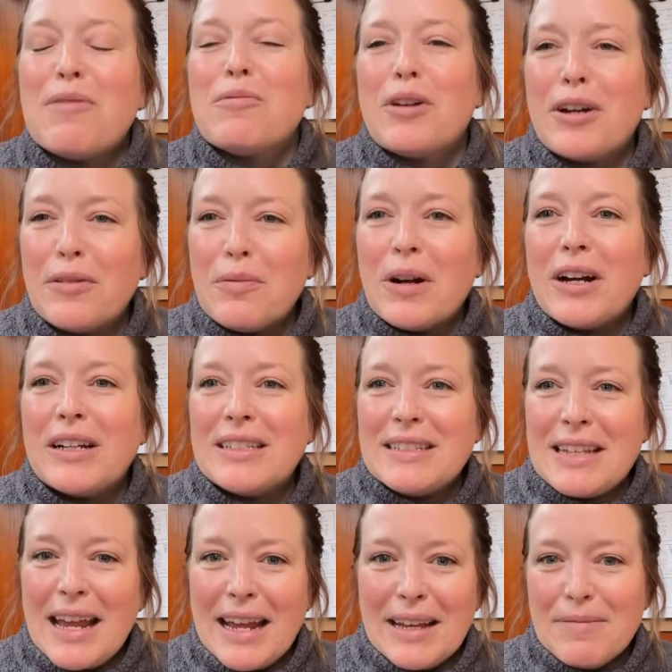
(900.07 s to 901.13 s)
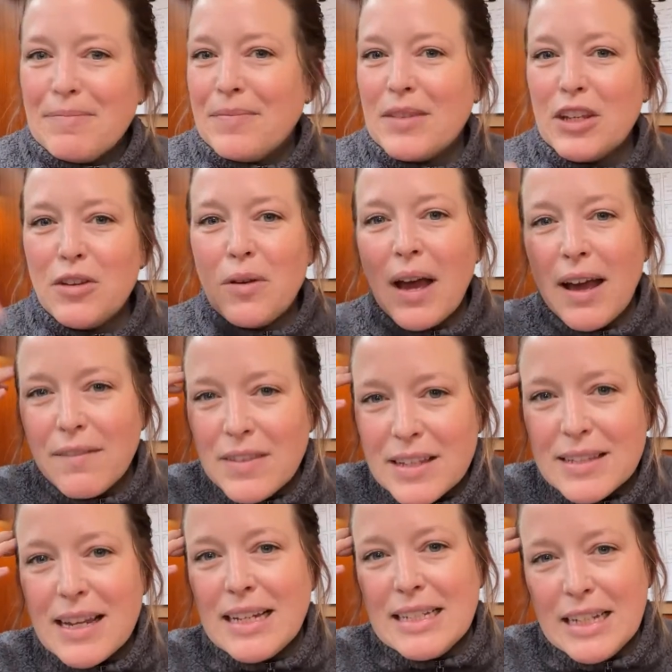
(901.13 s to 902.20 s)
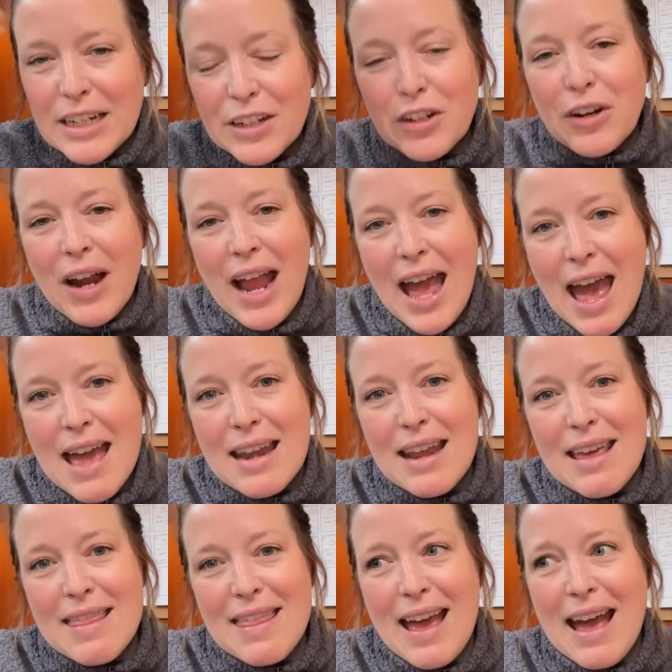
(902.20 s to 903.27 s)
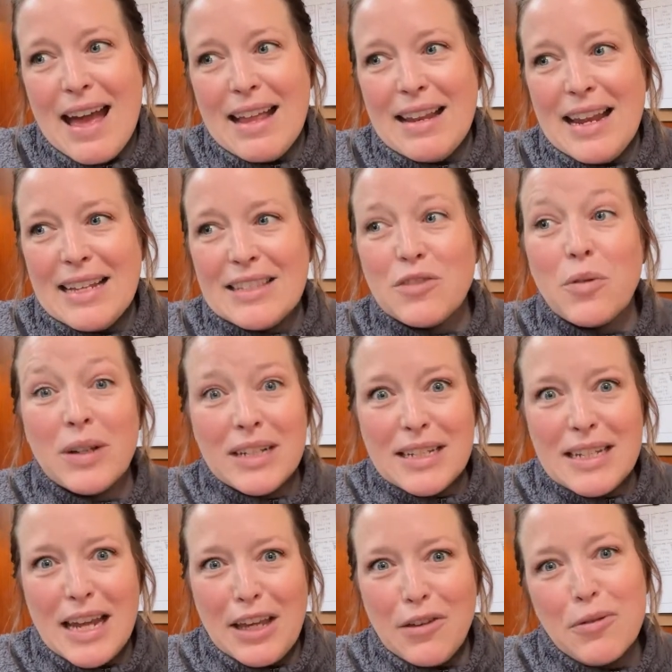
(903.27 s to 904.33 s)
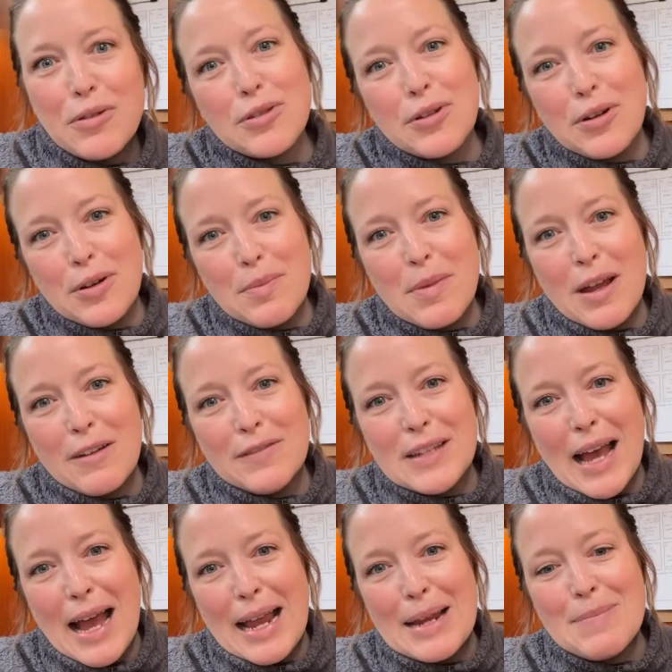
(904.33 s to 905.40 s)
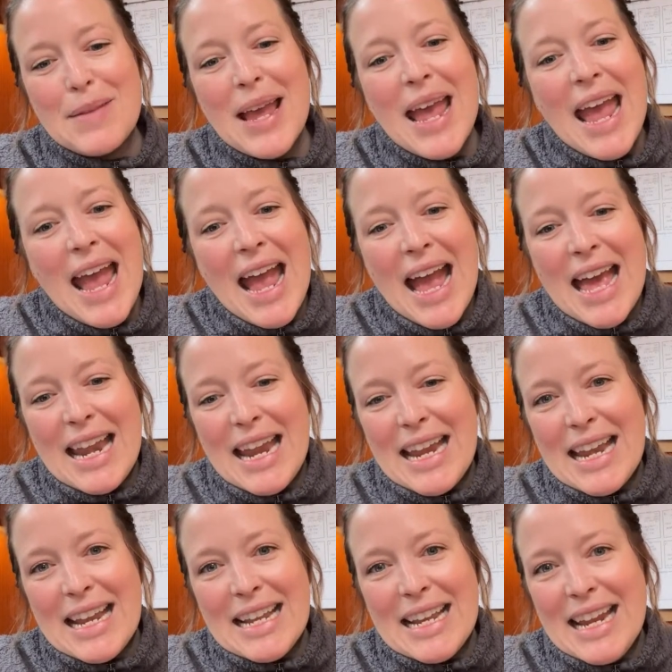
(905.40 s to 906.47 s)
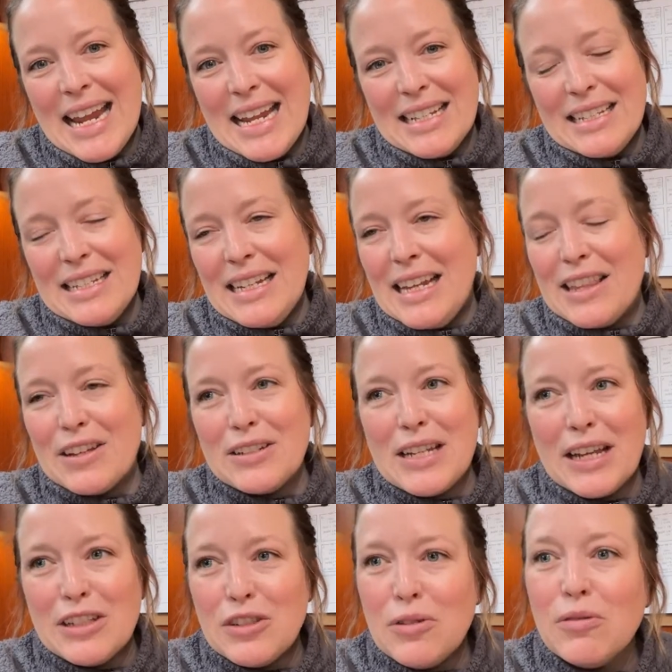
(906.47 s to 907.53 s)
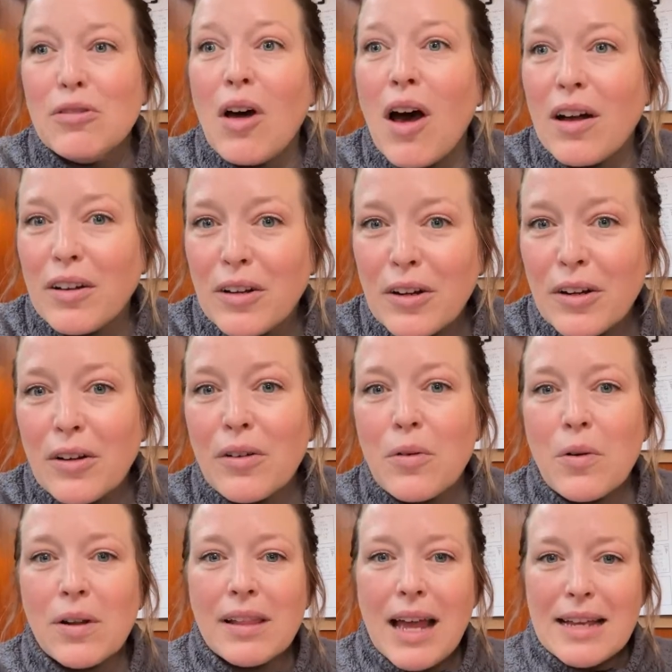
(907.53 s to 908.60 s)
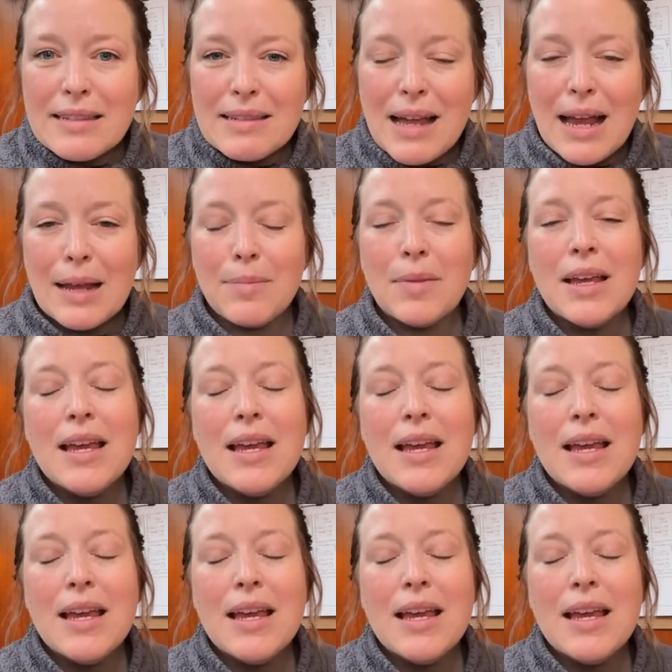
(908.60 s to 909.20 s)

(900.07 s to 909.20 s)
word where it's like you have this idea in your head that it's going to take you a certain amount of time, and it either takes you longer or less time.